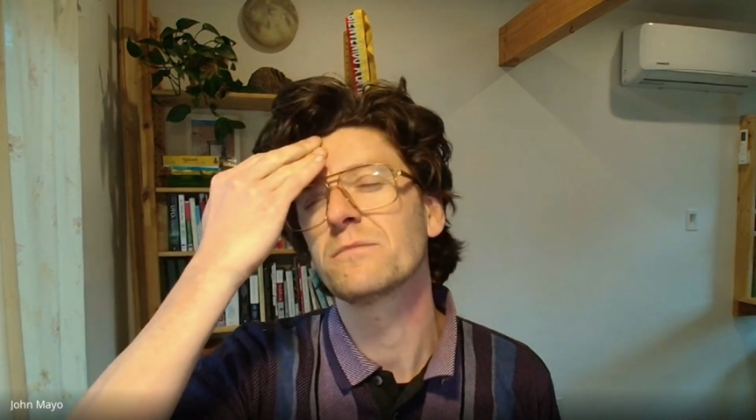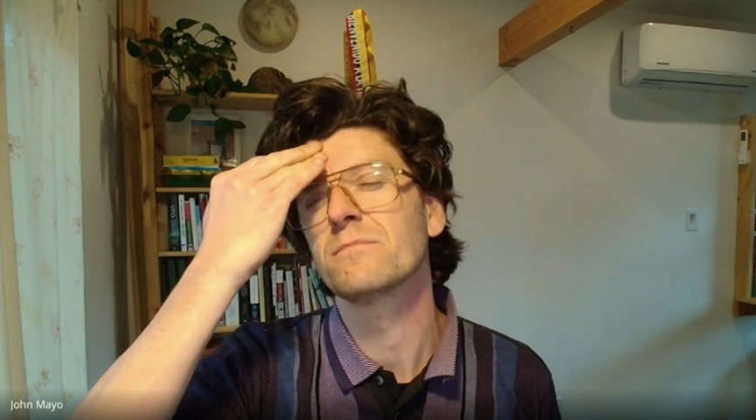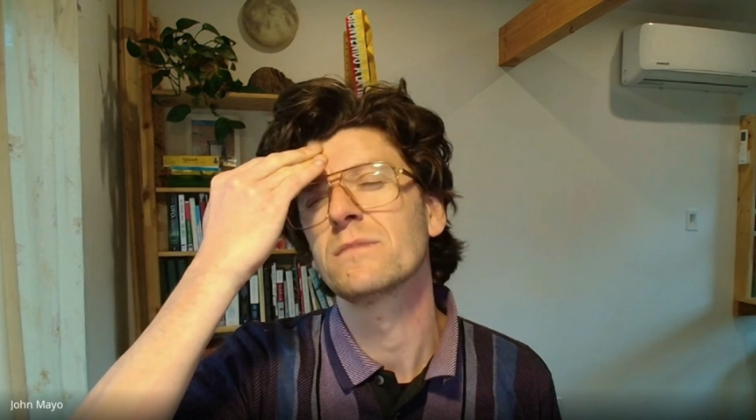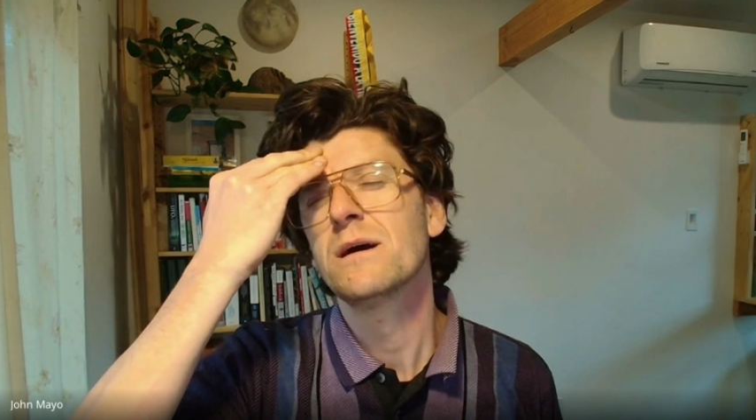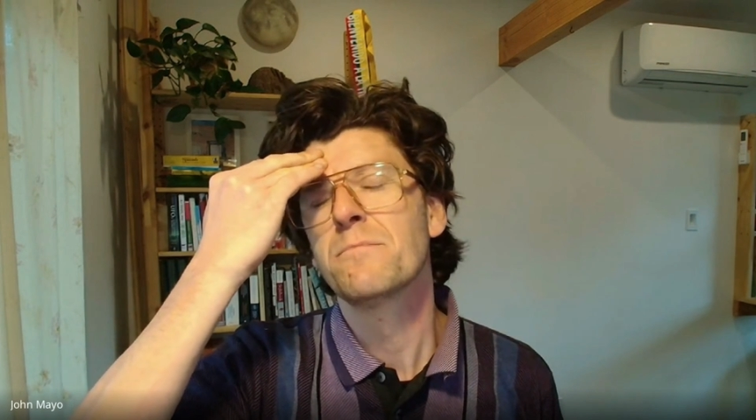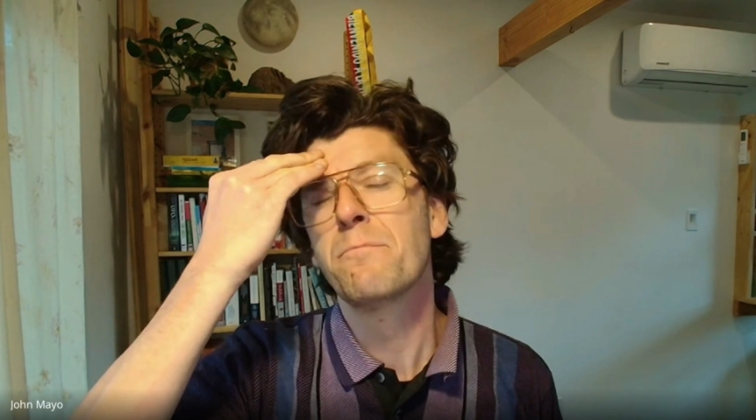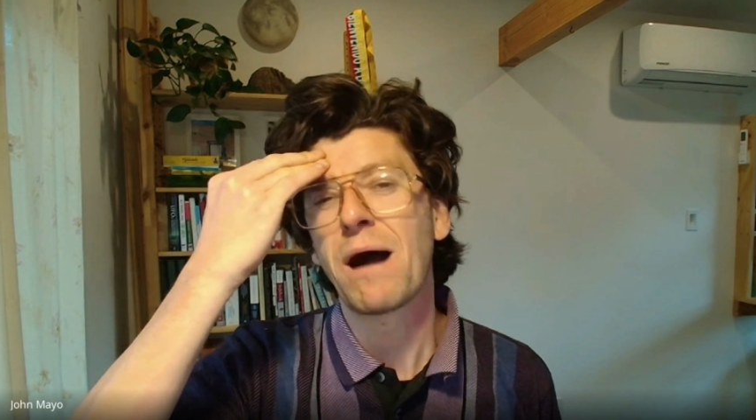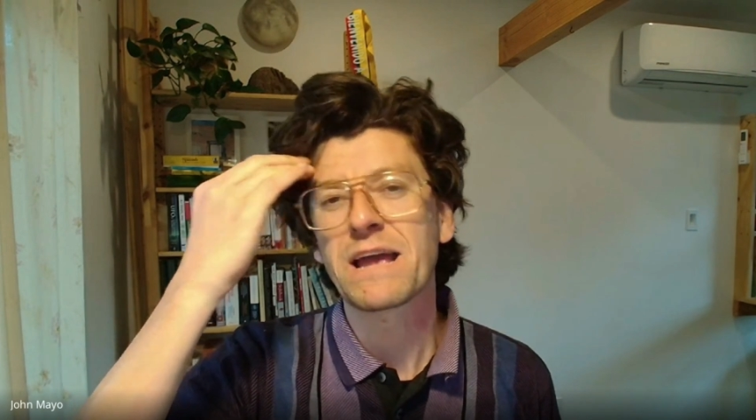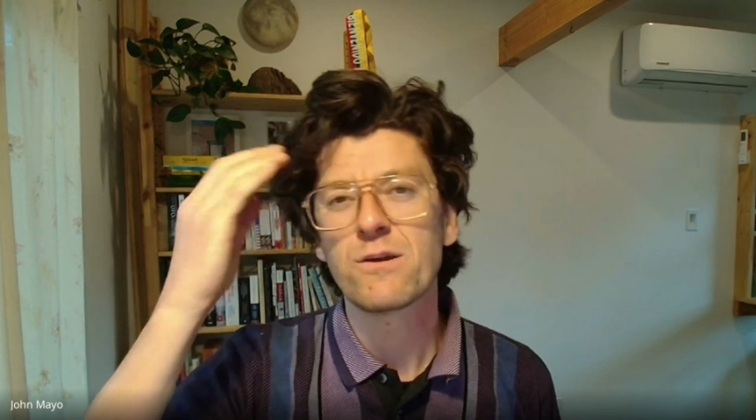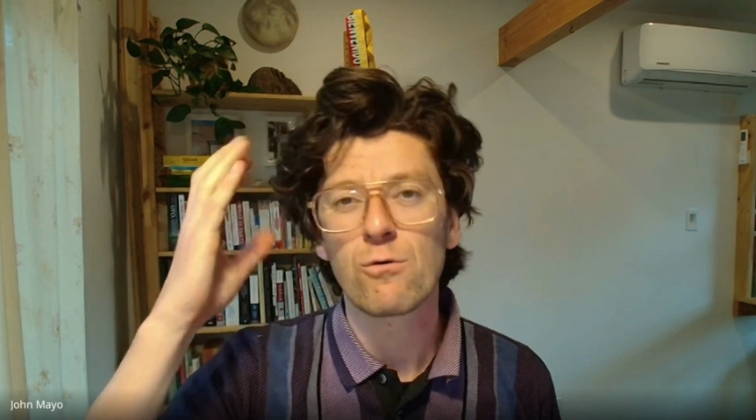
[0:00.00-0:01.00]
The
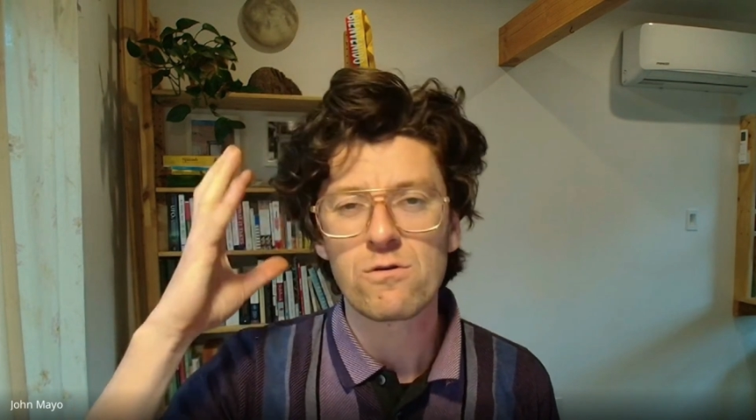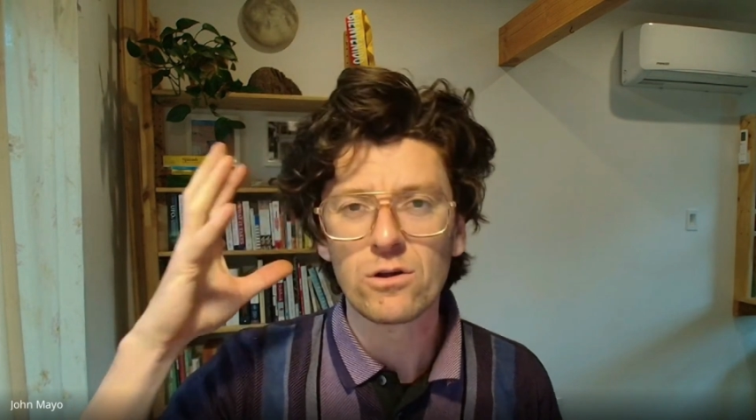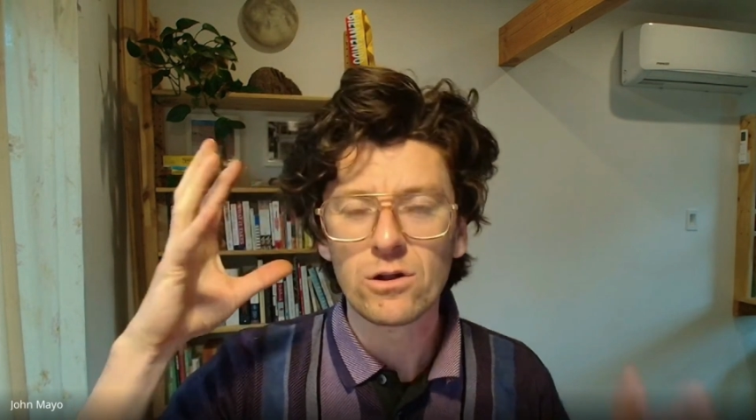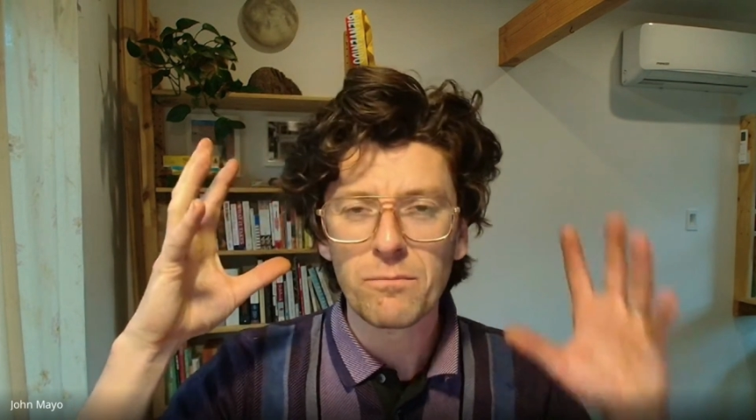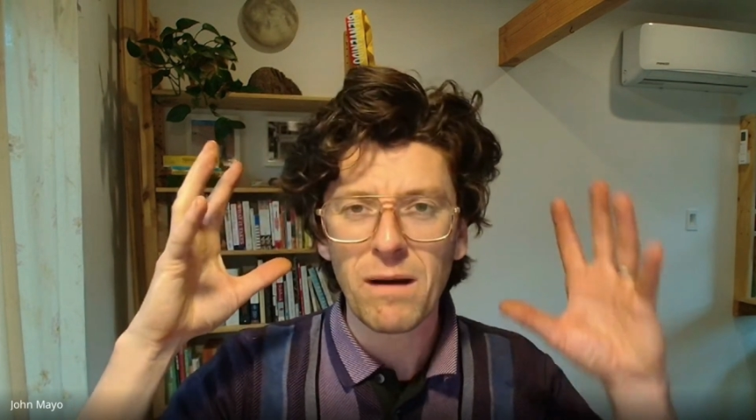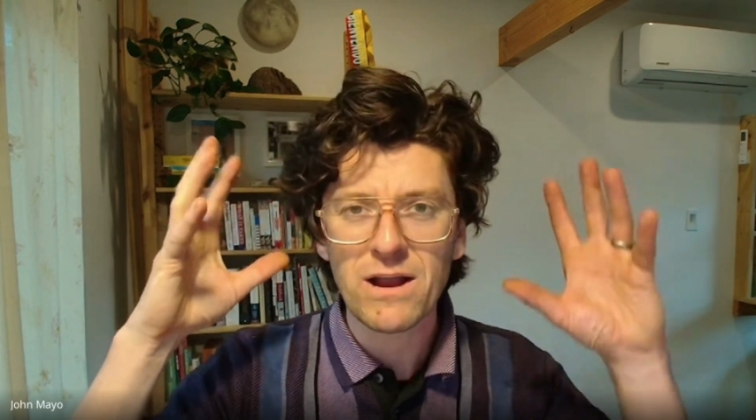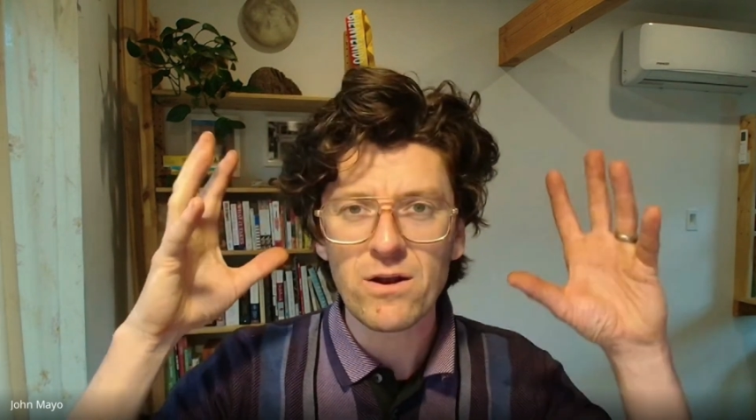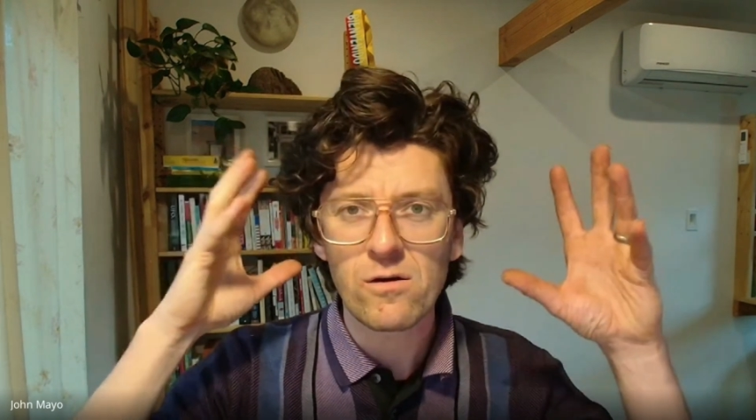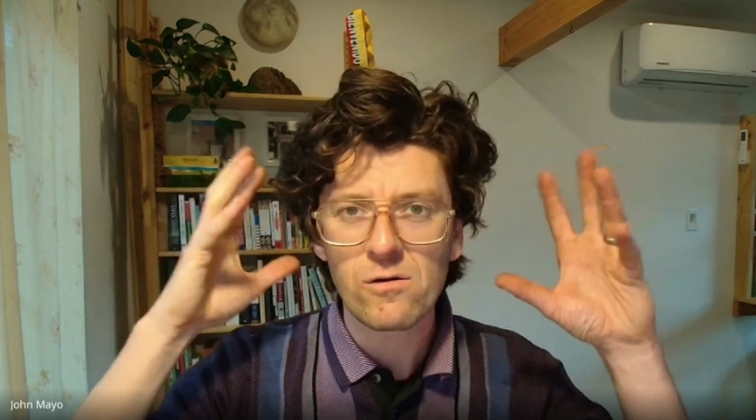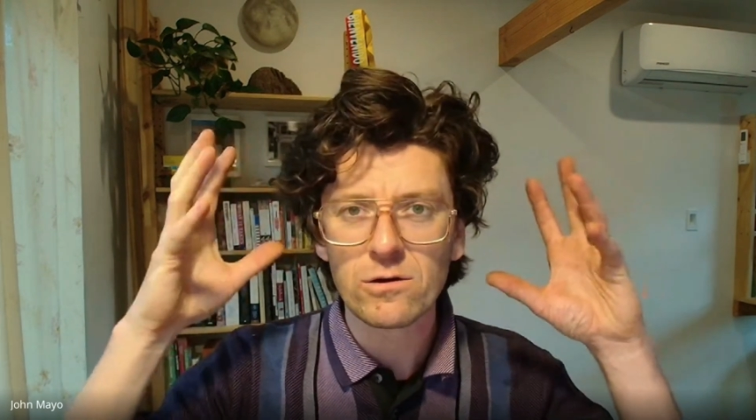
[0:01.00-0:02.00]

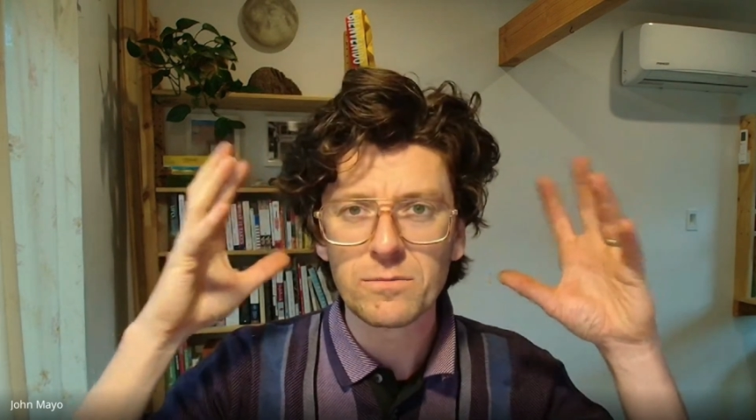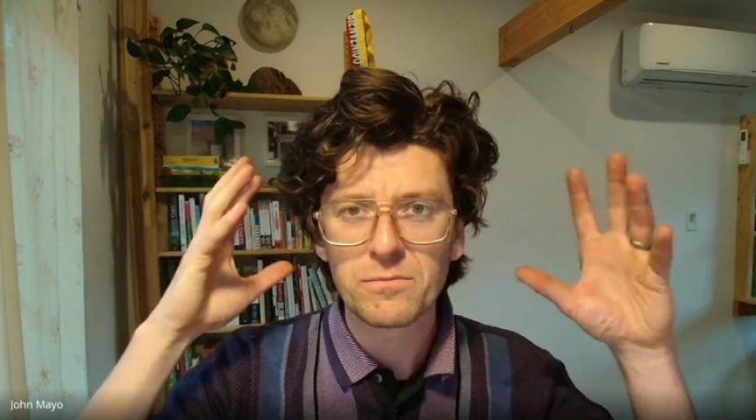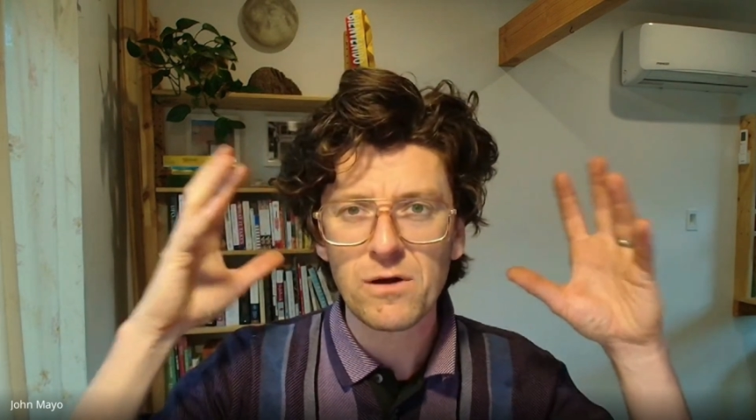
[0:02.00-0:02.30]
binaural